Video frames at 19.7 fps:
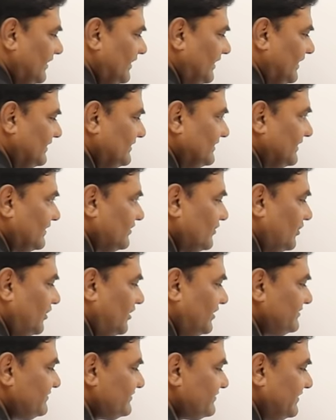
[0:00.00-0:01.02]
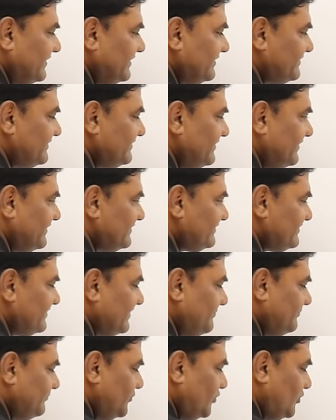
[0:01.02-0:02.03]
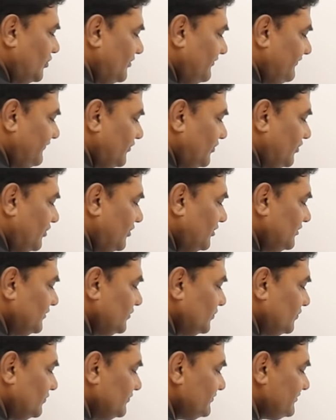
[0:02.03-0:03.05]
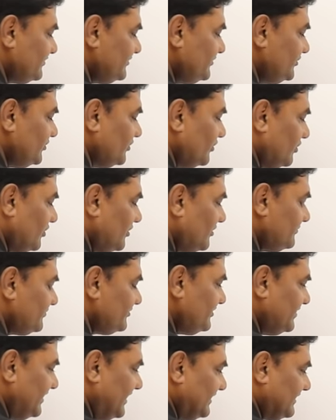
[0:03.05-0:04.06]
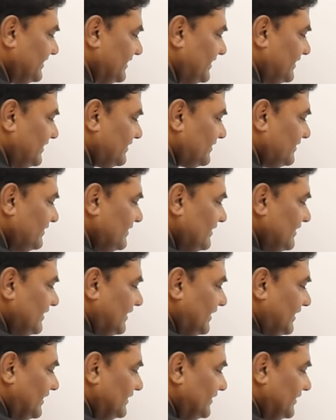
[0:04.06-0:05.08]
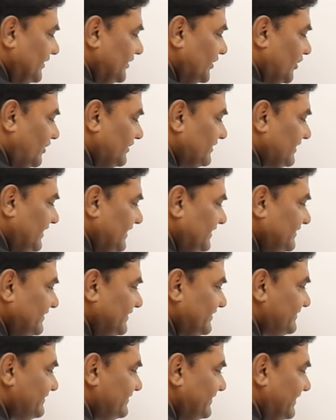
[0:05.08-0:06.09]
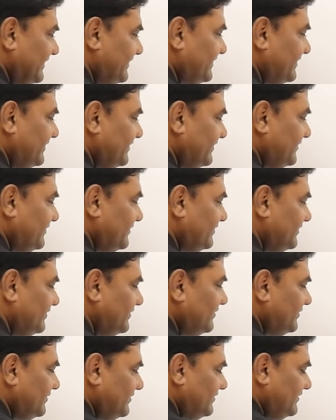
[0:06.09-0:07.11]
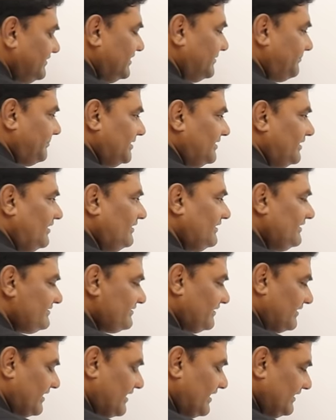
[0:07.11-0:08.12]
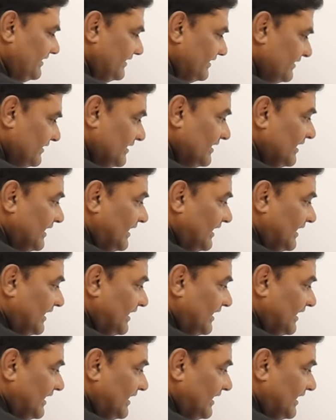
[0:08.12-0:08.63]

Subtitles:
And the cost is the sum of all those jobs that are not in the set. Their penalties are added.